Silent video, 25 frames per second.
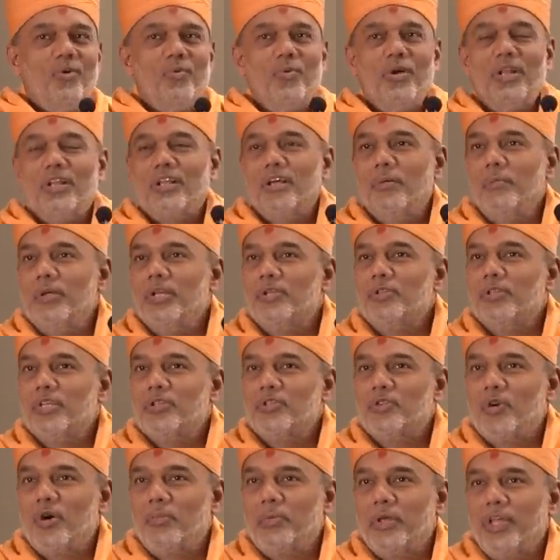well coming to the
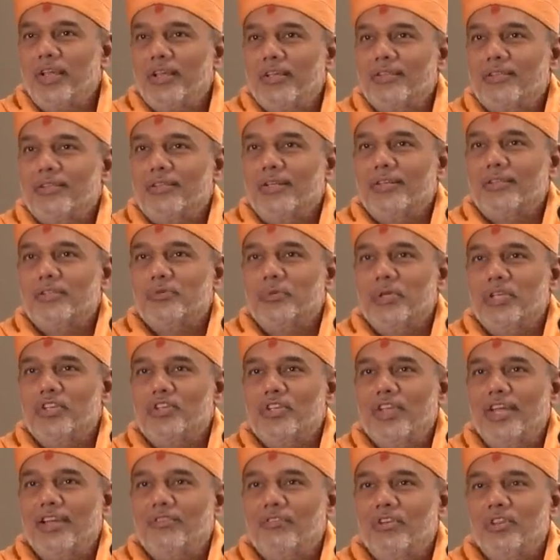topic that is being
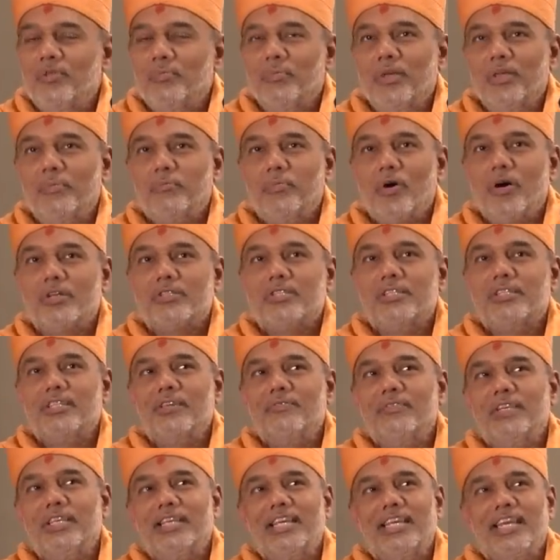shared with me
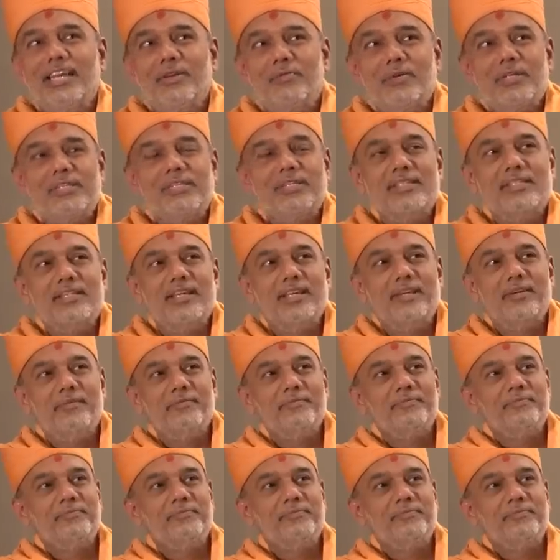positivity in adversity